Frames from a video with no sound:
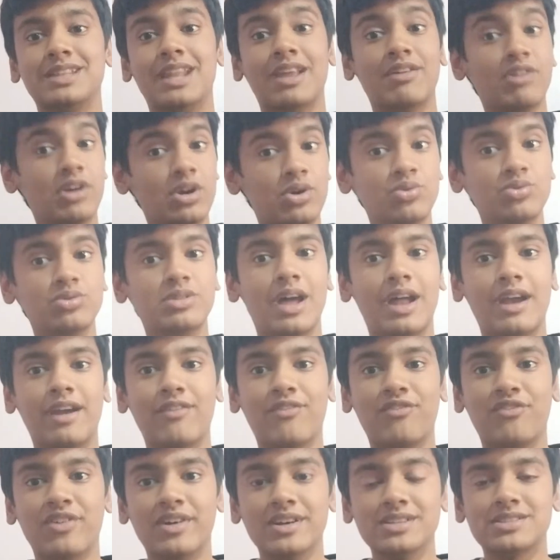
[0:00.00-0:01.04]
Never do
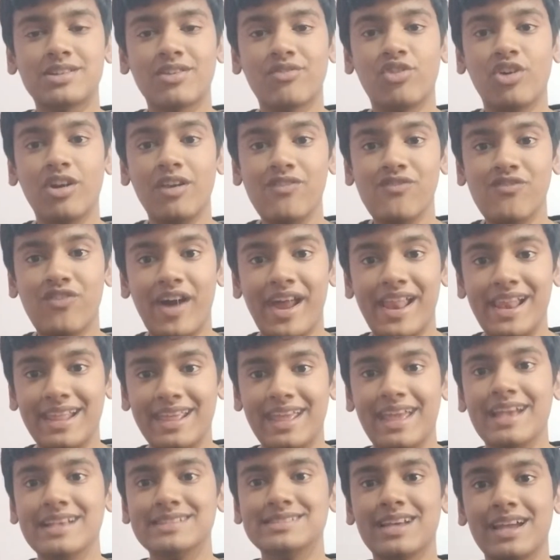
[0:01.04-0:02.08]
that. First of all, file
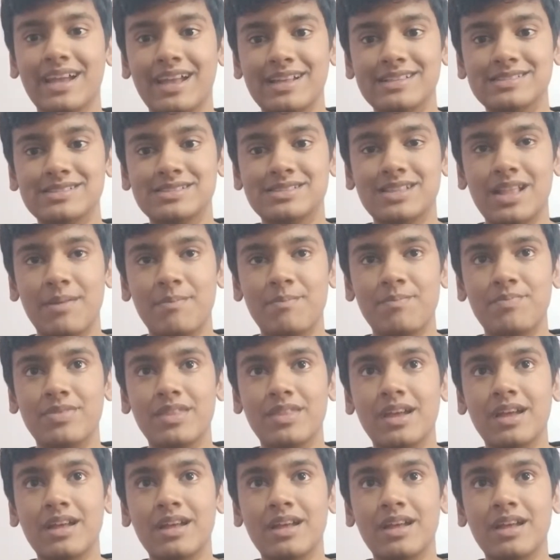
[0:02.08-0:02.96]
case against them.